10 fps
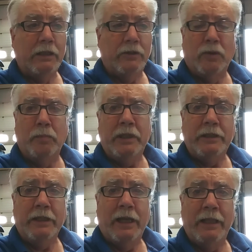Don't be
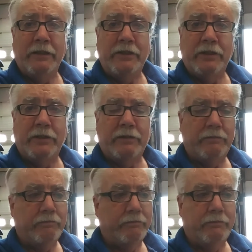the guy that just
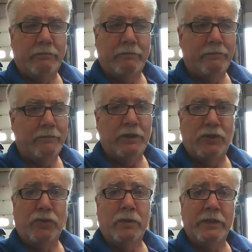
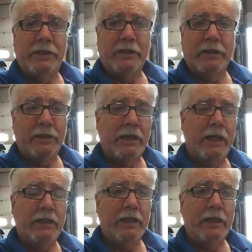destroys things. I had to